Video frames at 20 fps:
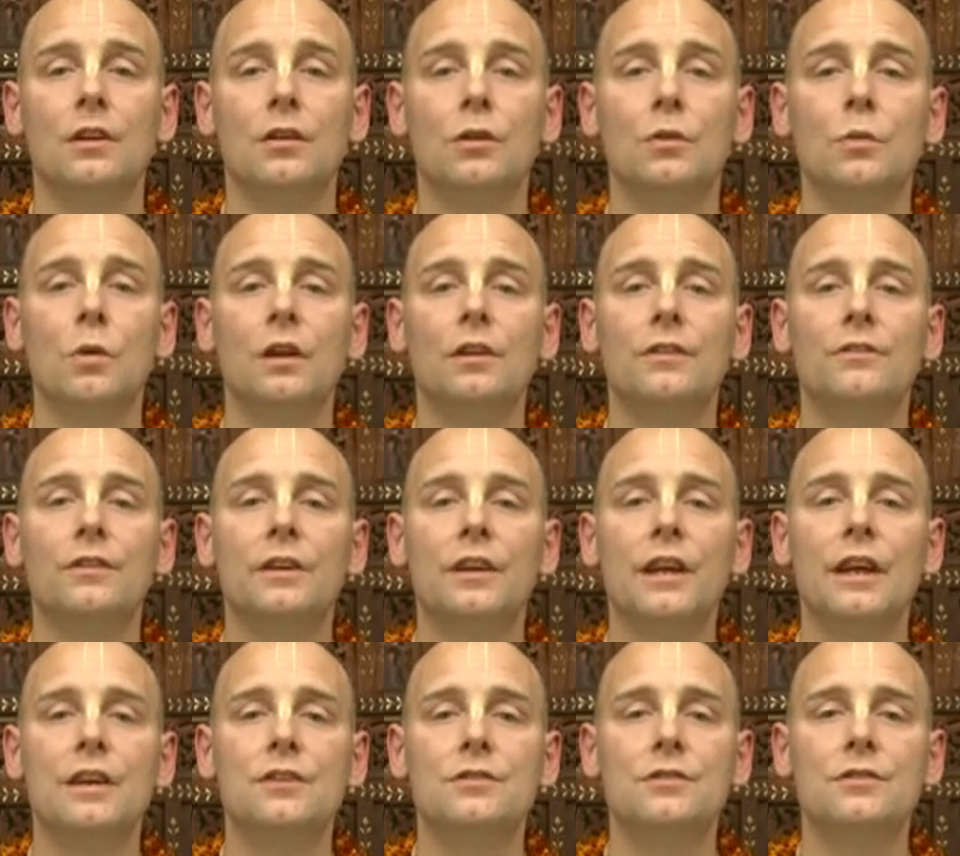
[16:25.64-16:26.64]
The
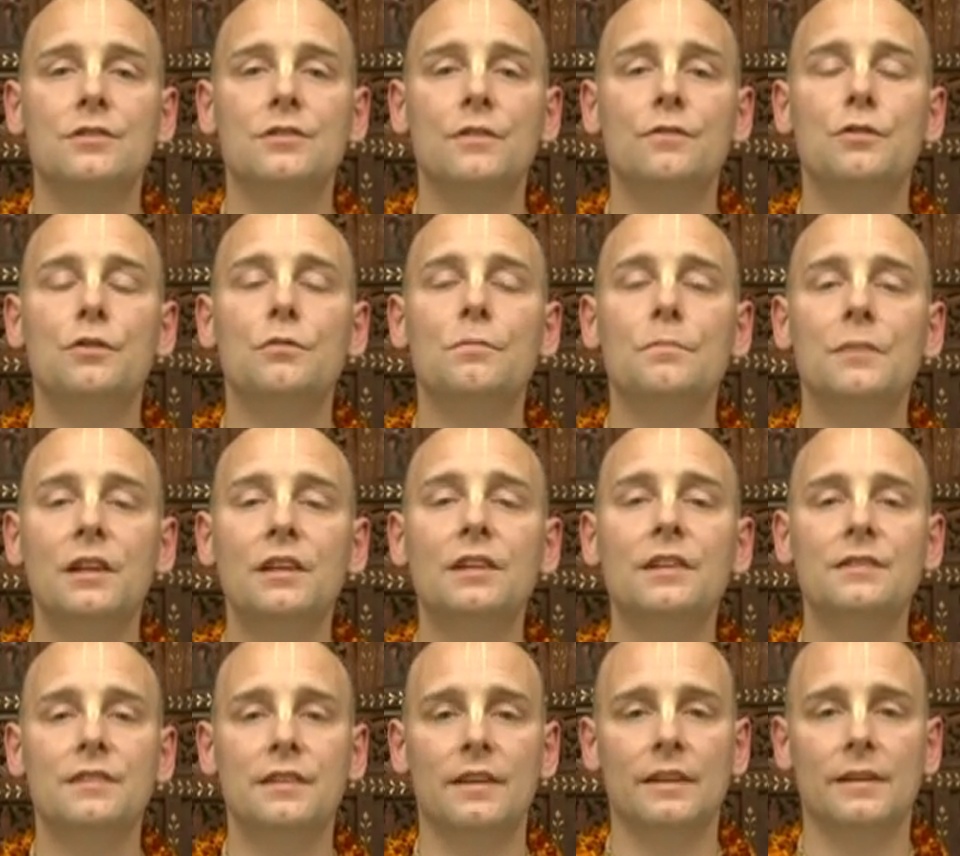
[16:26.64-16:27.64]
qualifications of
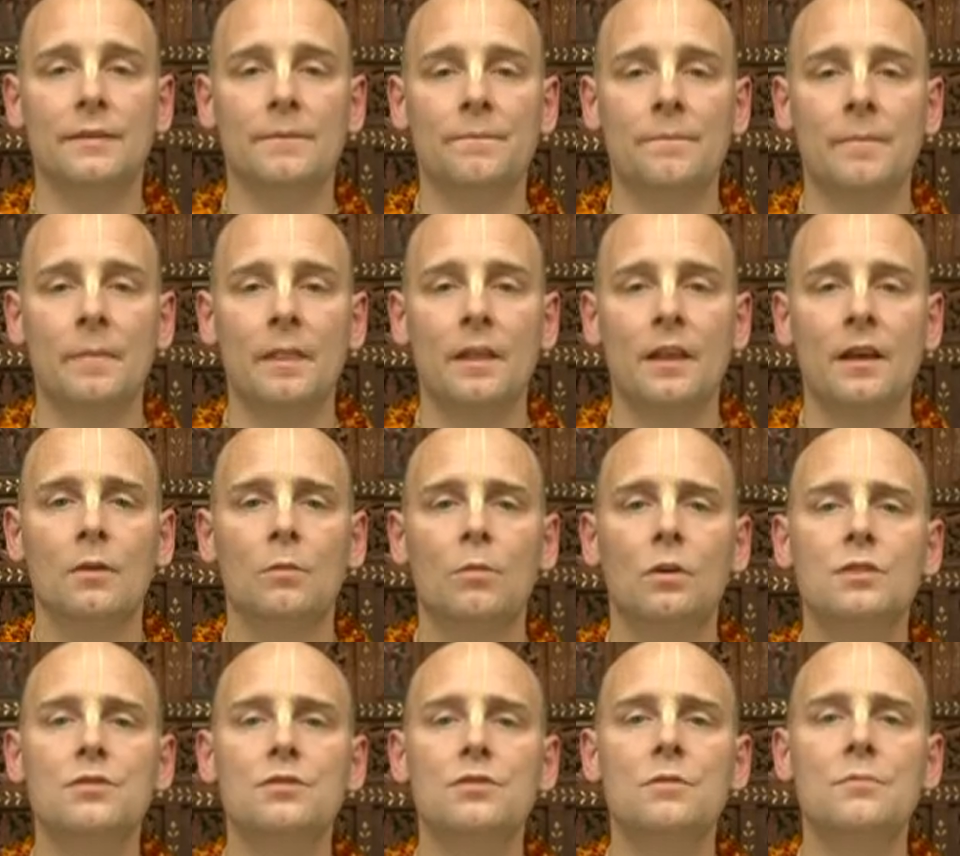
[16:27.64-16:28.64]
humility.
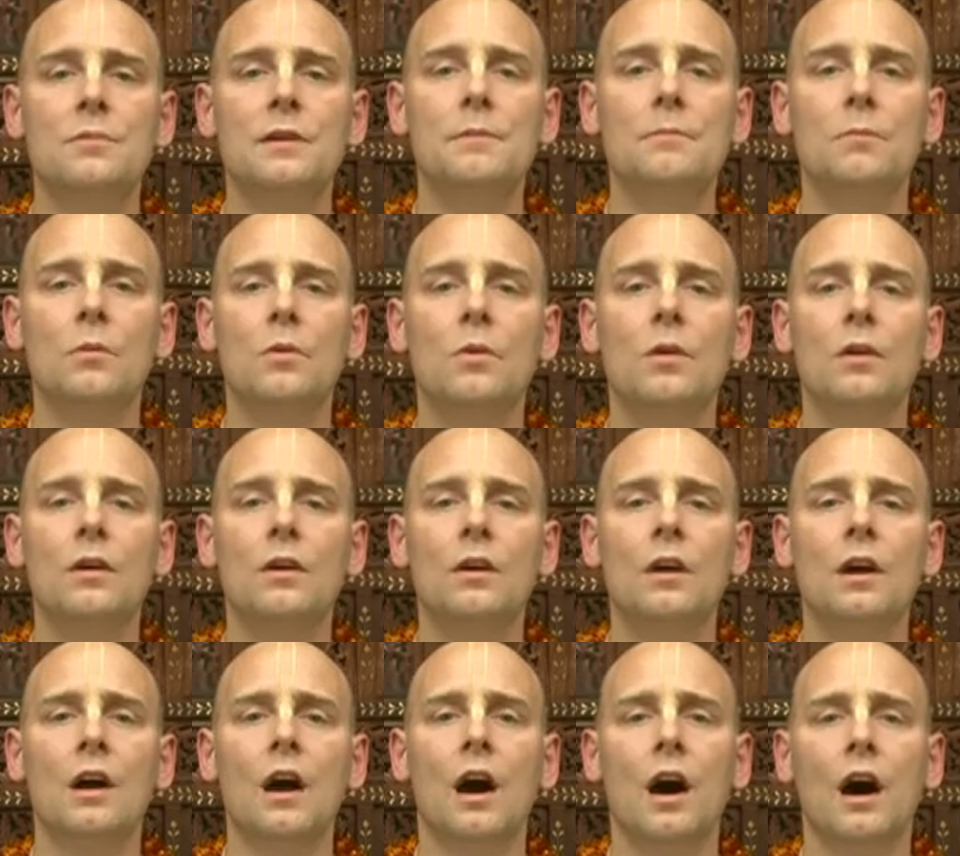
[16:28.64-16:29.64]
One should be more
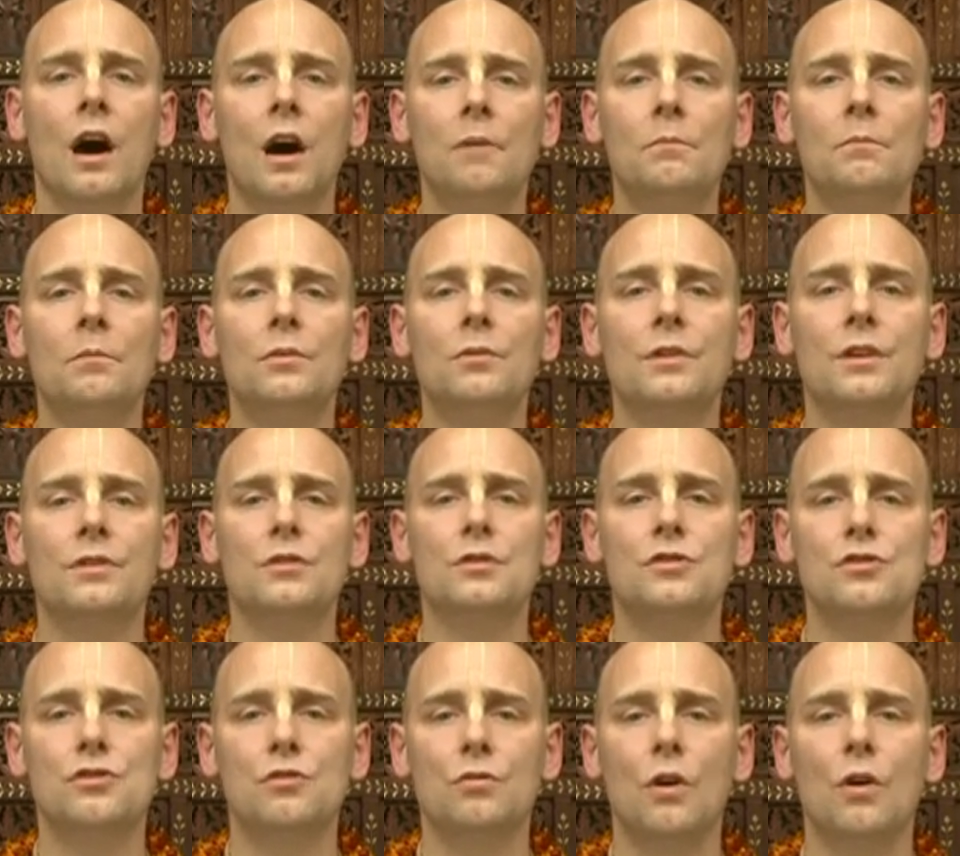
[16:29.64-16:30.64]
humble than the
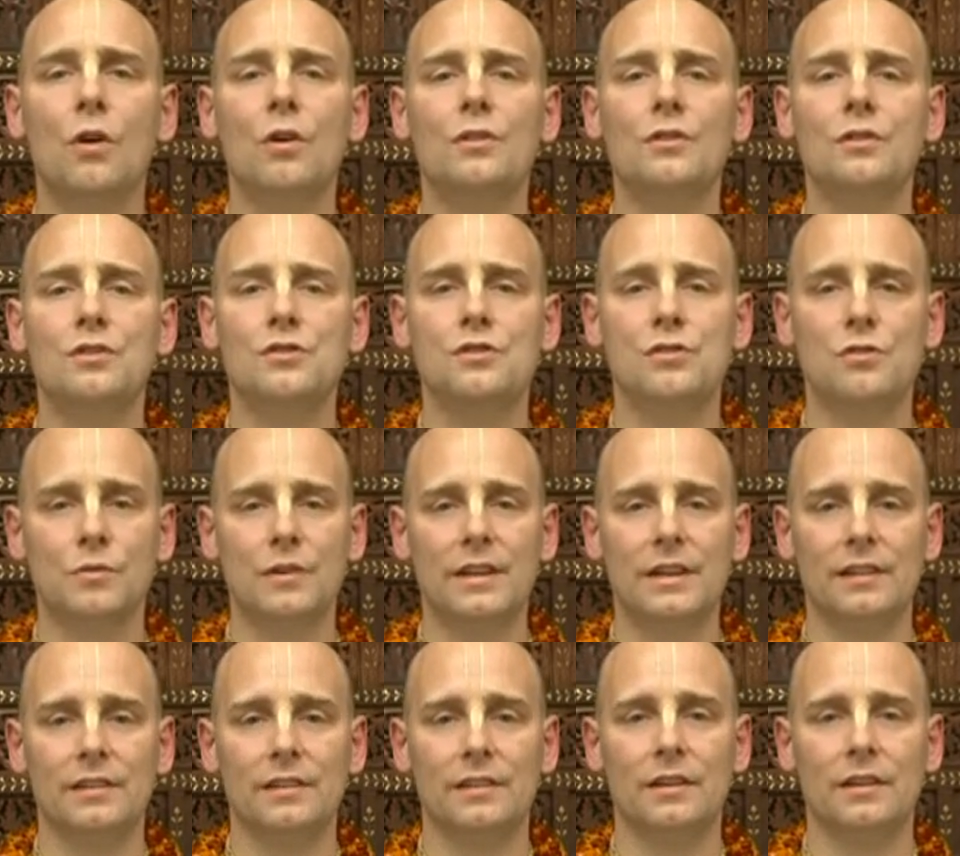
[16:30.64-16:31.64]
straw on the
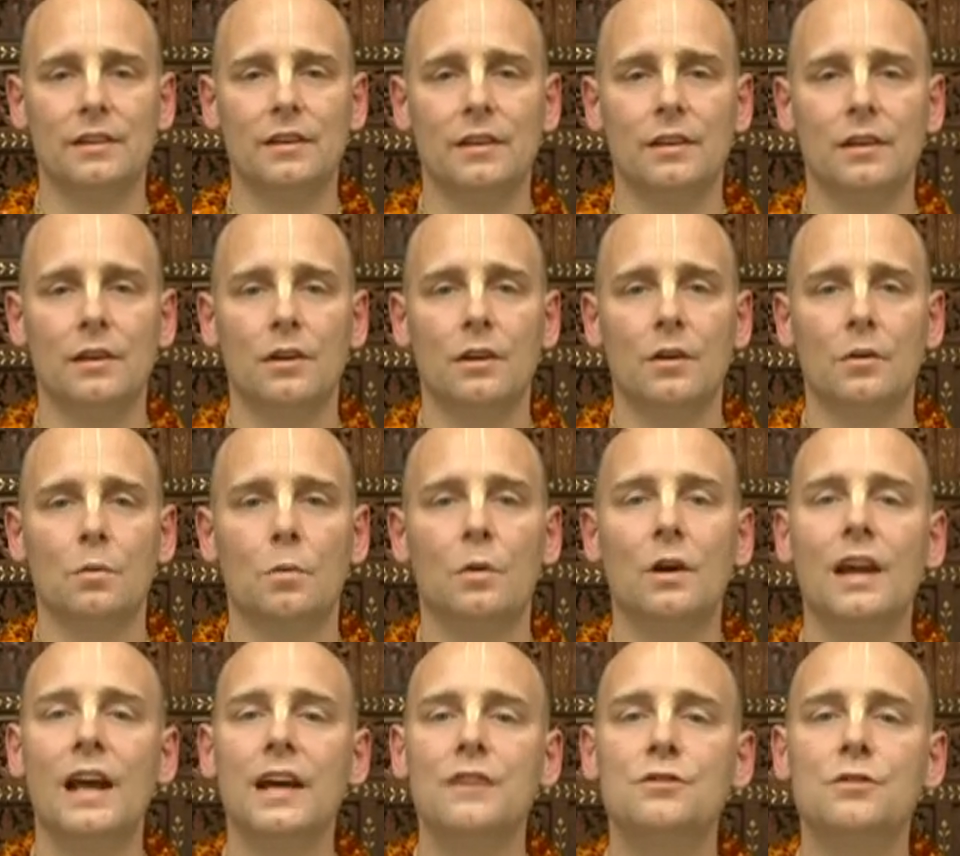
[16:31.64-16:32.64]
street.
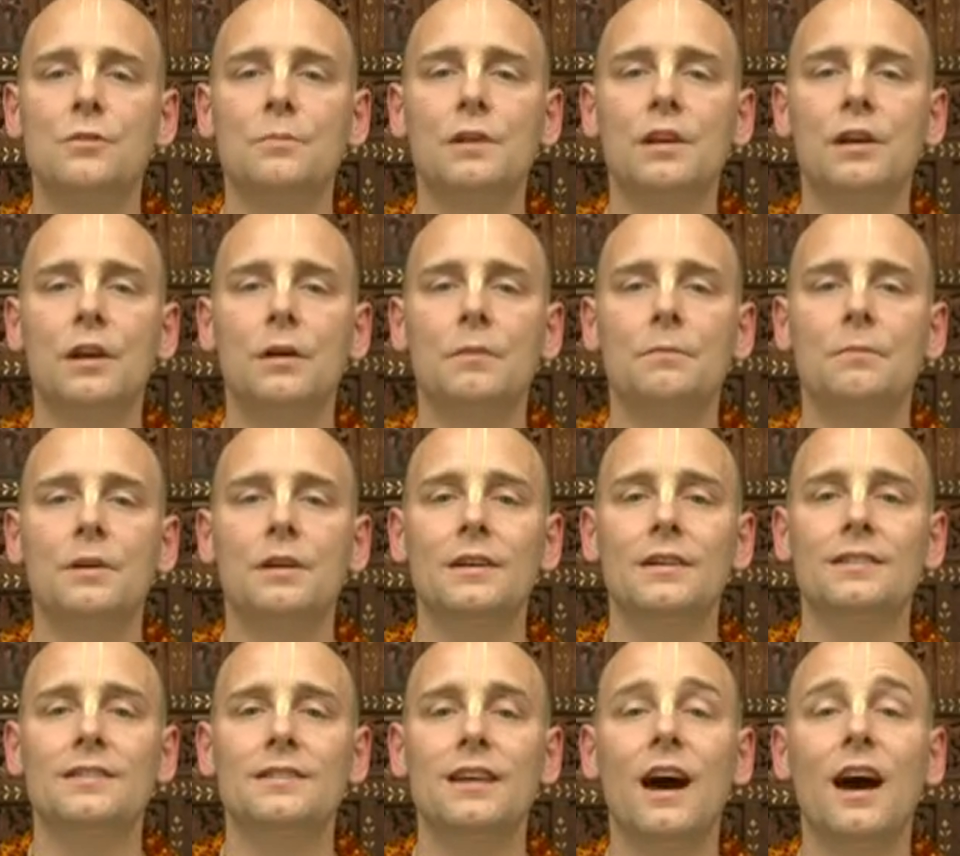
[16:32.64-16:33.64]
One has to become
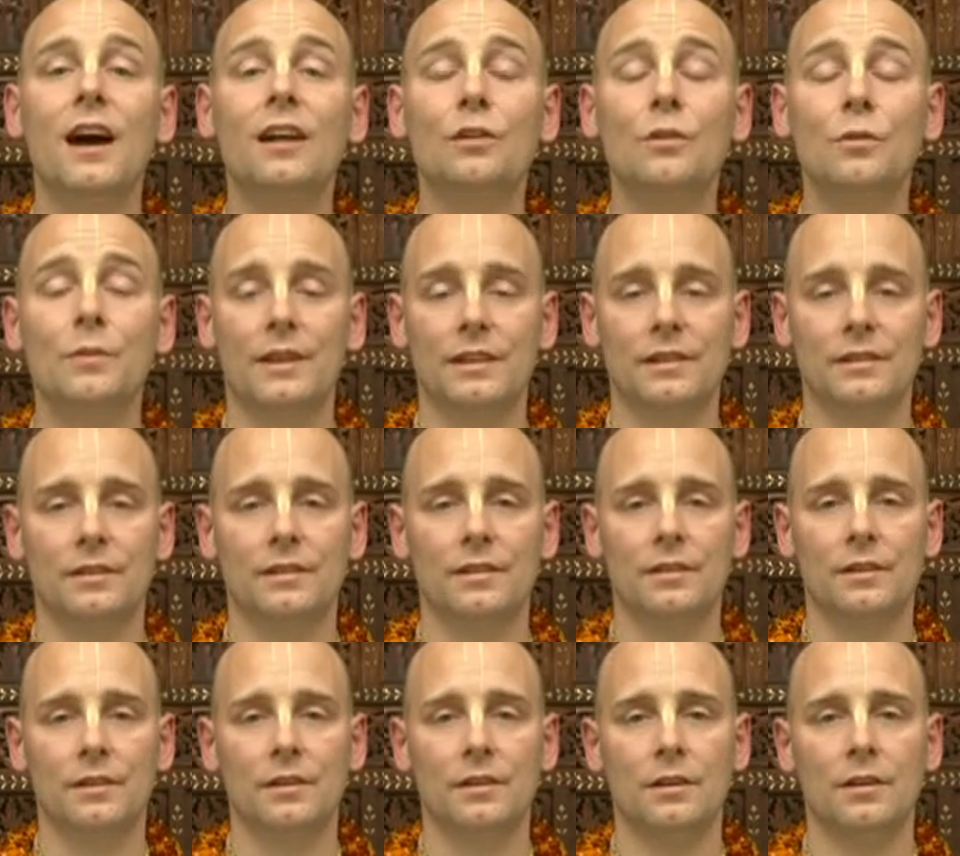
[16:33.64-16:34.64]
tolerant,
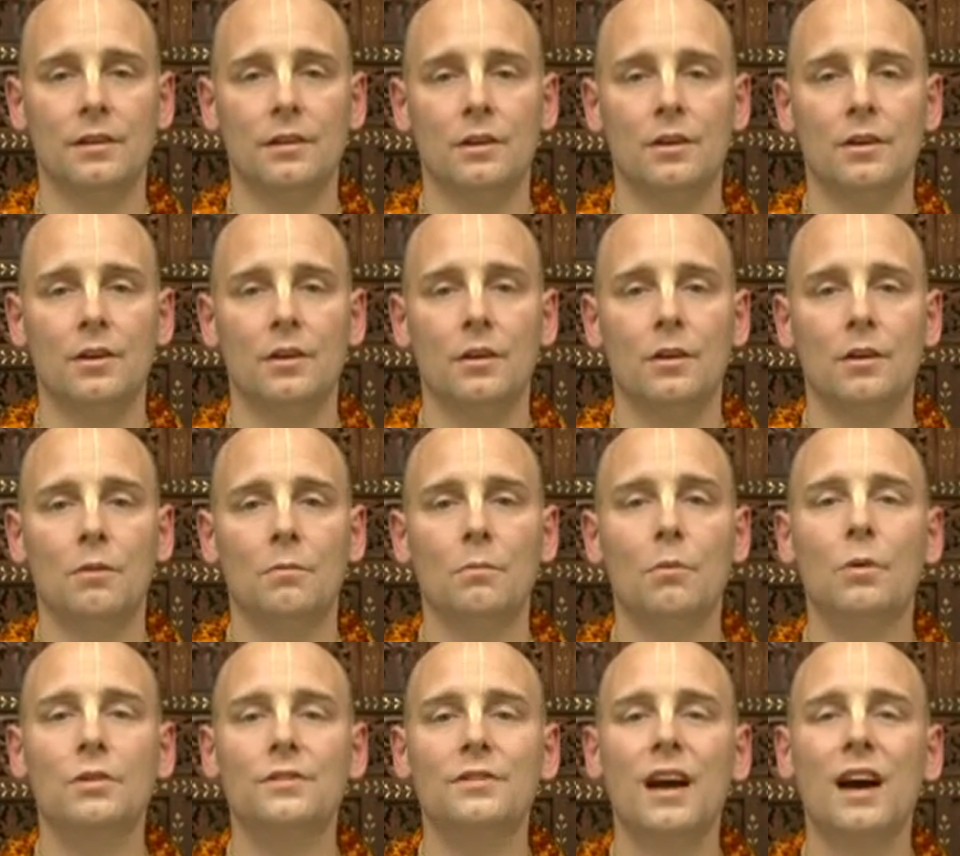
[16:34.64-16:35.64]

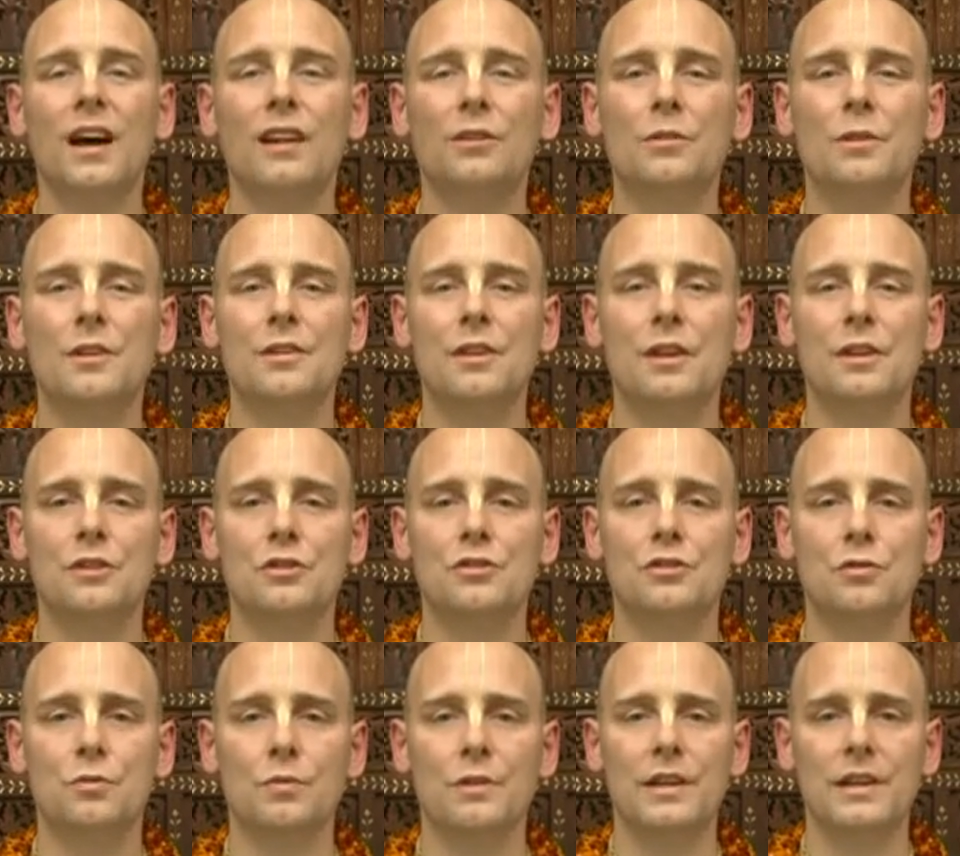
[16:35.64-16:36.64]
more tolerant than a
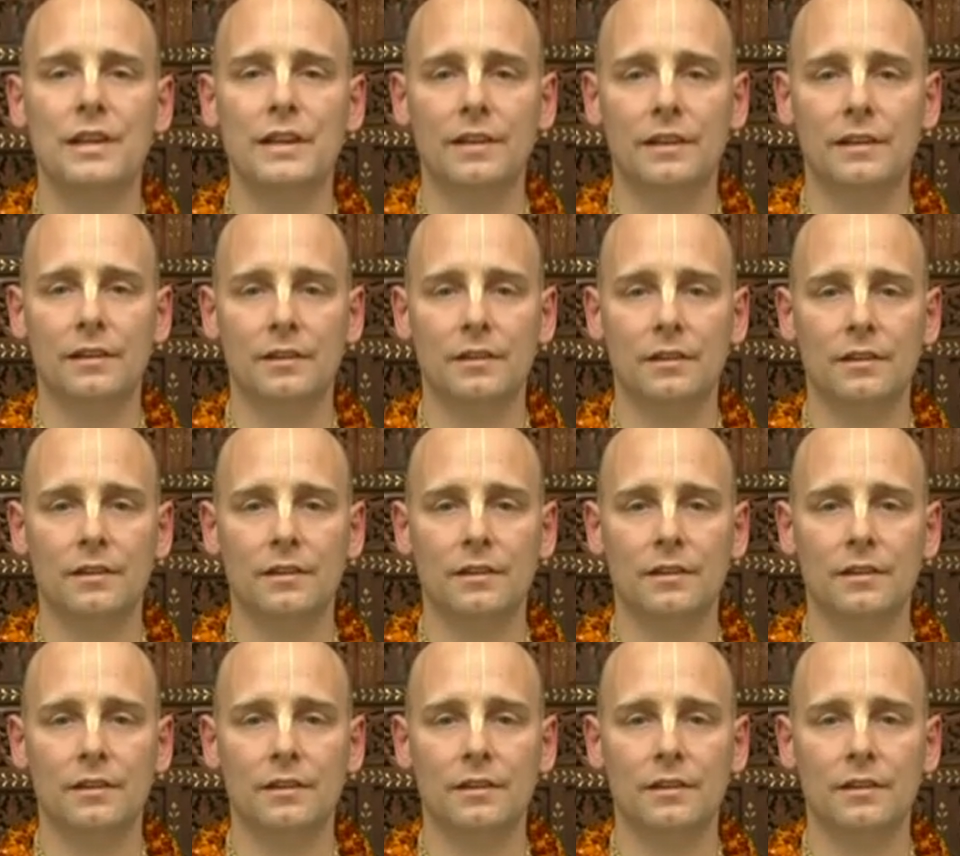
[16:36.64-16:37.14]
tree.